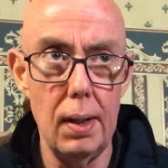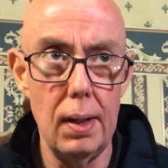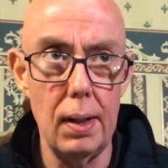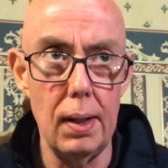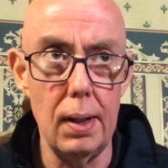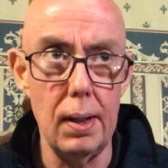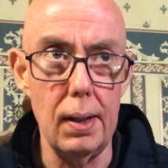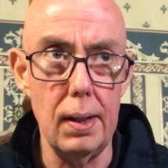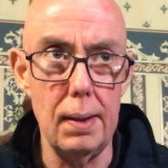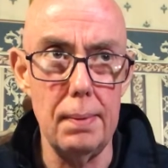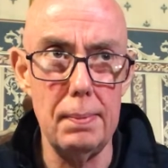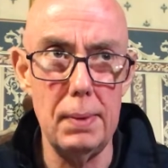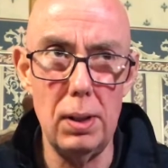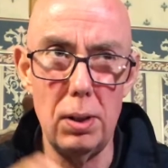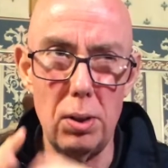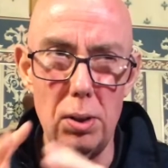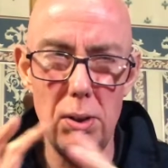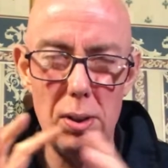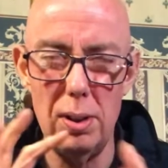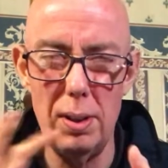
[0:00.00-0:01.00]
You
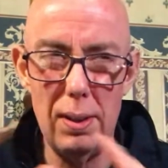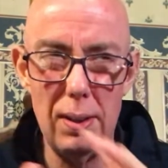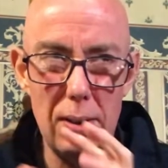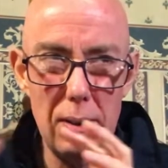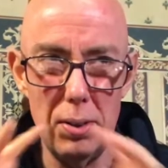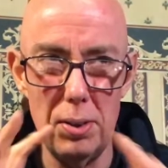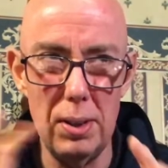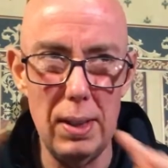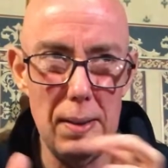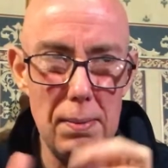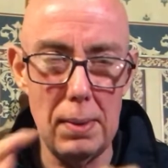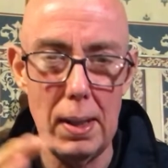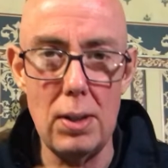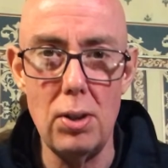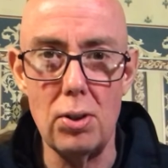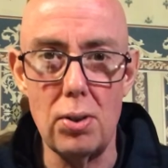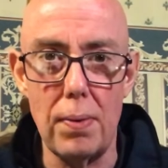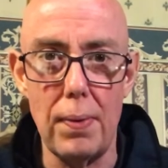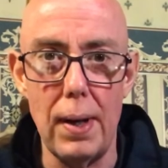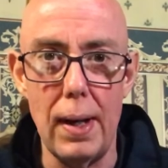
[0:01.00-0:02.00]
can see
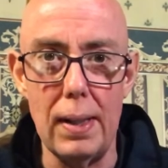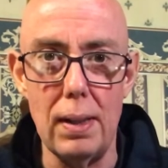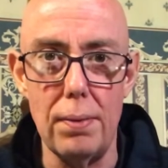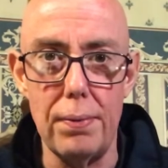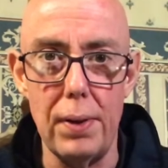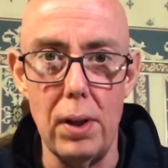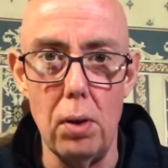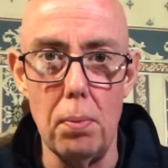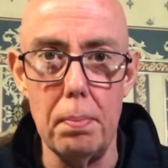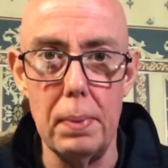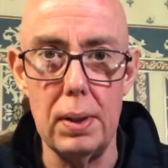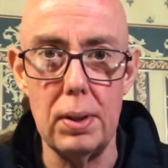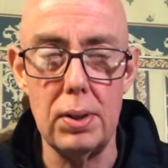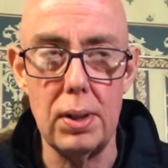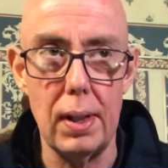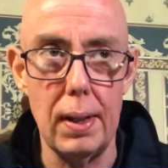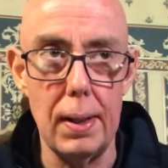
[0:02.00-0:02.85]
tinges of that in the film, but